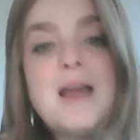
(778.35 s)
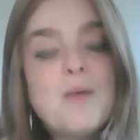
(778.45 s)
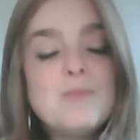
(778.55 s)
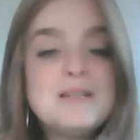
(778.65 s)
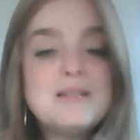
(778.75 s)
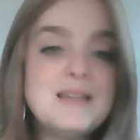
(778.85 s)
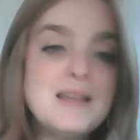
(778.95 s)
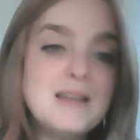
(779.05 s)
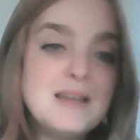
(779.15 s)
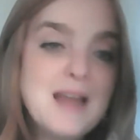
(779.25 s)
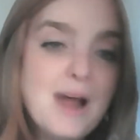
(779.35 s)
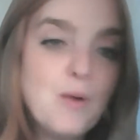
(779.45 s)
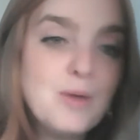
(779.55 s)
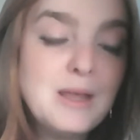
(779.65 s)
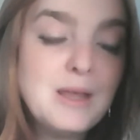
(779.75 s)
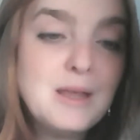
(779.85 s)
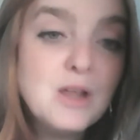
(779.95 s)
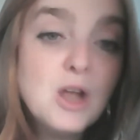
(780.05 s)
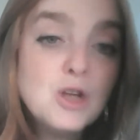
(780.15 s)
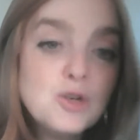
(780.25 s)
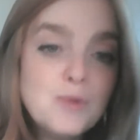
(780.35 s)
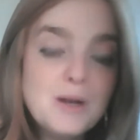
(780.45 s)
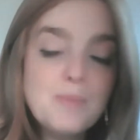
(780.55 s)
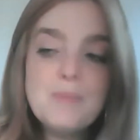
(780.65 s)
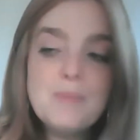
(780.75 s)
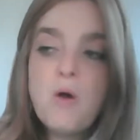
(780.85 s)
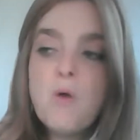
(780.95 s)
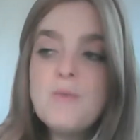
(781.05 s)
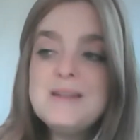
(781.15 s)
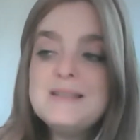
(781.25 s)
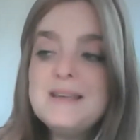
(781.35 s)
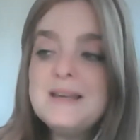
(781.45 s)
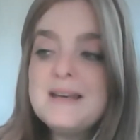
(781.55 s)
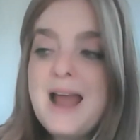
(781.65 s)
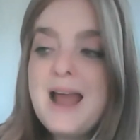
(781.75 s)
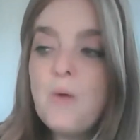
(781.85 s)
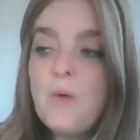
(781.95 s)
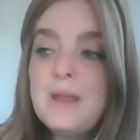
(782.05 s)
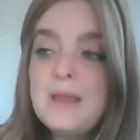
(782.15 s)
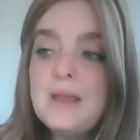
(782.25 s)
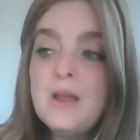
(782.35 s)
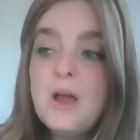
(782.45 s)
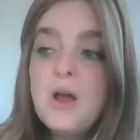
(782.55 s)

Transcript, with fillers: and we see it in how he treated people, and we see it in how he